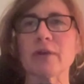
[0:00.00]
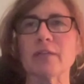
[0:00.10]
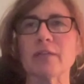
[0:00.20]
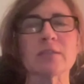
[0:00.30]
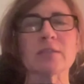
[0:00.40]

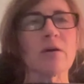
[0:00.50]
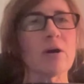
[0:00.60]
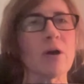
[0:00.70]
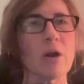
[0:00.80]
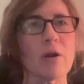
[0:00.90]
events
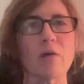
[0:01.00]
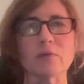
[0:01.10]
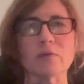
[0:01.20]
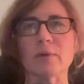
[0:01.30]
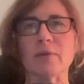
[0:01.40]
are
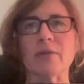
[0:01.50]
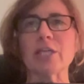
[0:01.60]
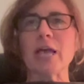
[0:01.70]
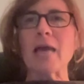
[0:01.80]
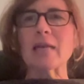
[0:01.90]
also in the
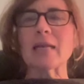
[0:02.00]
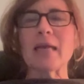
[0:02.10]
chat.